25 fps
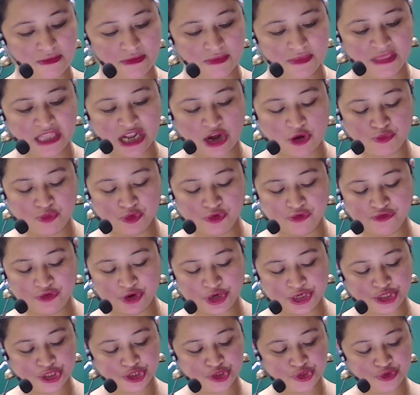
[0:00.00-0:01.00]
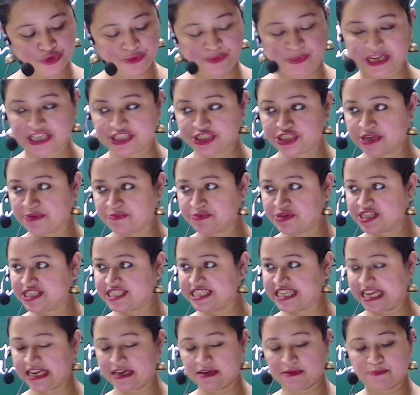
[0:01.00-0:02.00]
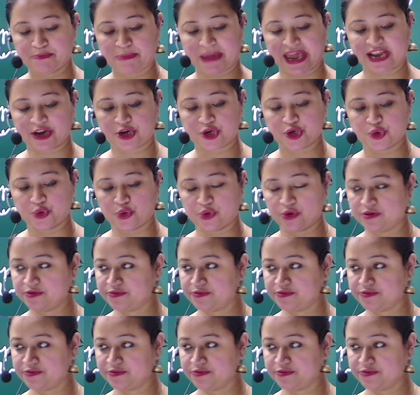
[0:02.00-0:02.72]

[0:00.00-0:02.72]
Now move on to page number 10, macro.